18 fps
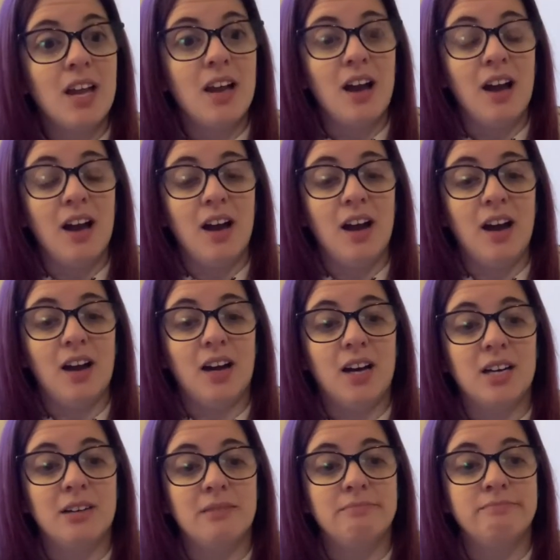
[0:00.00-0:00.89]

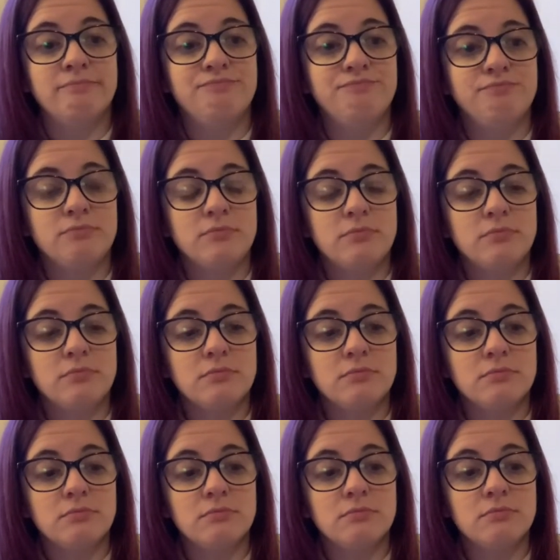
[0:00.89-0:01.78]
And
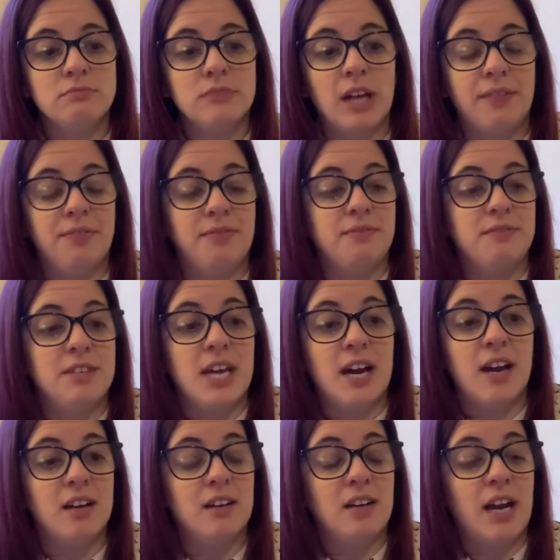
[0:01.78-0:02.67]

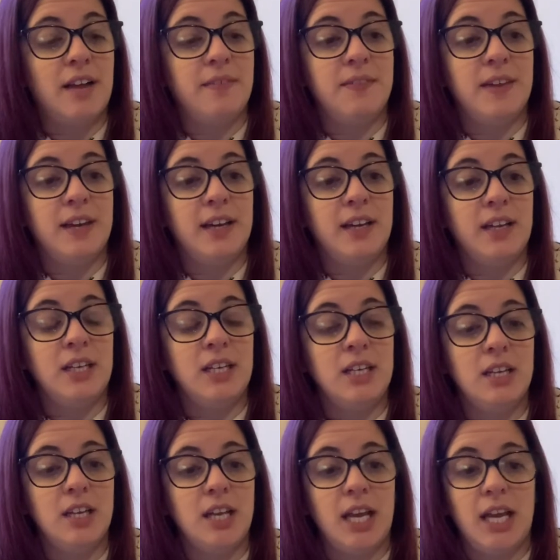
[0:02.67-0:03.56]
yeah, and
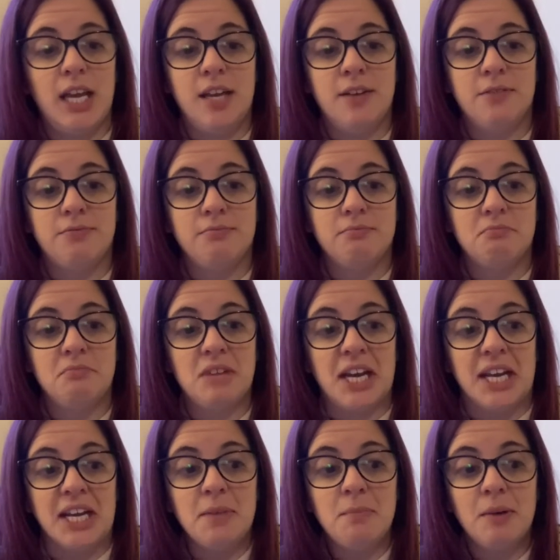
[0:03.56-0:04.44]
then if
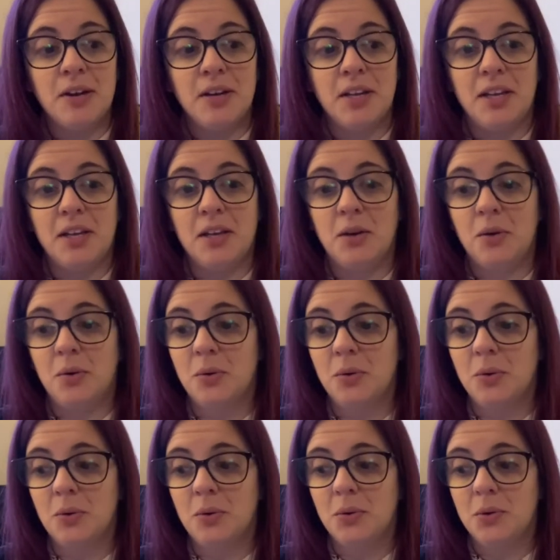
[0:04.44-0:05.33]
anybody
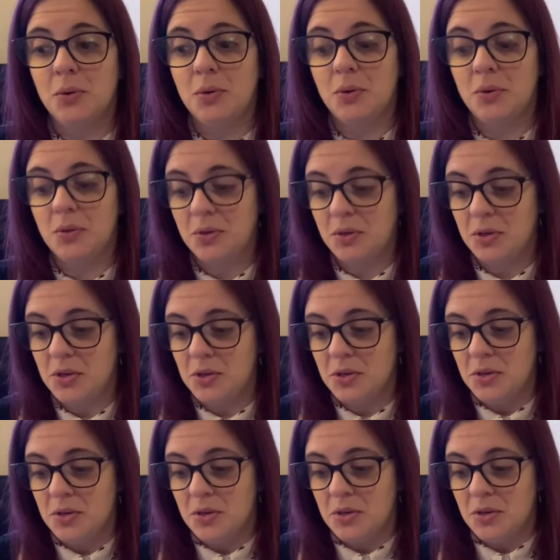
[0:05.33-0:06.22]
who
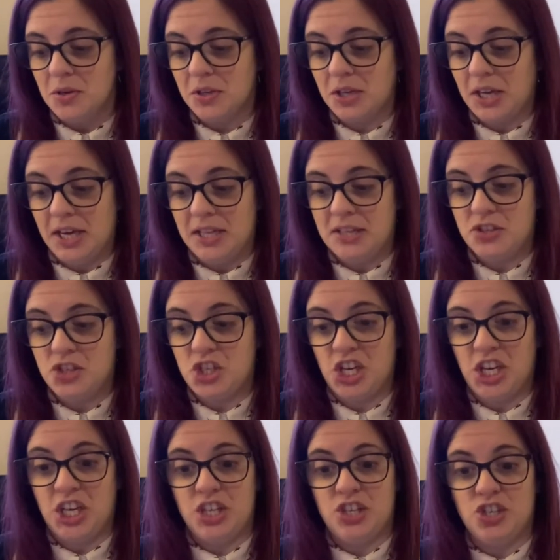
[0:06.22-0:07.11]
can
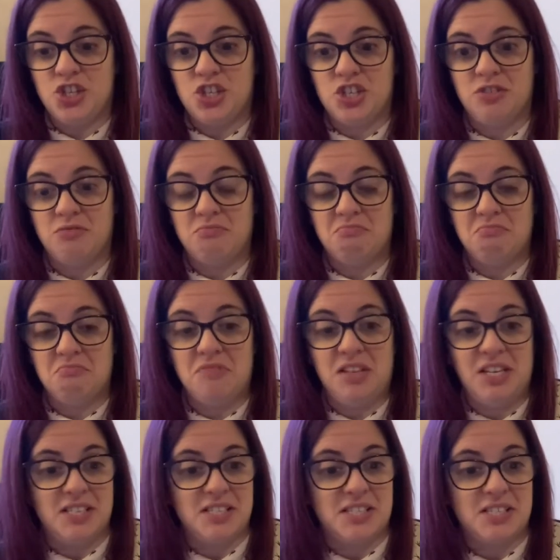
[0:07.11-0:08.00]
change
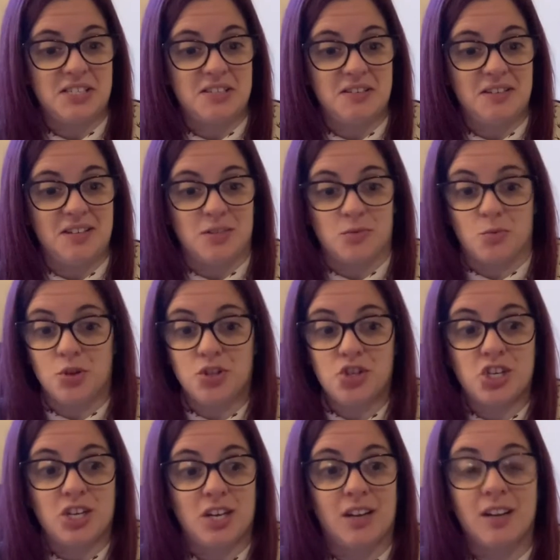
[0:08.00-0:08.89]
this is
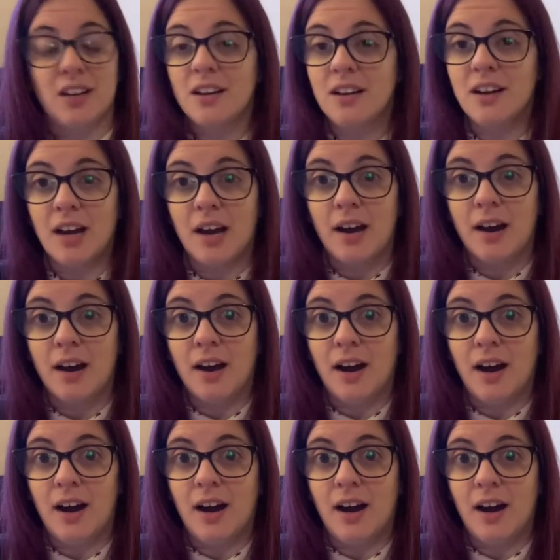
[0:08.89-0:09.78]
watching,
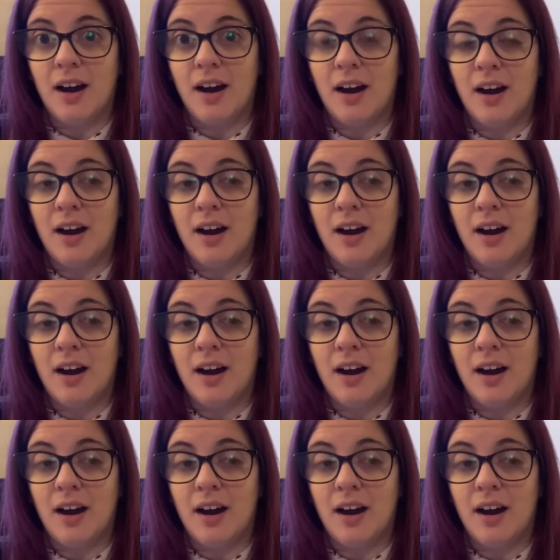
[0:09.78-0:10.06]
I'm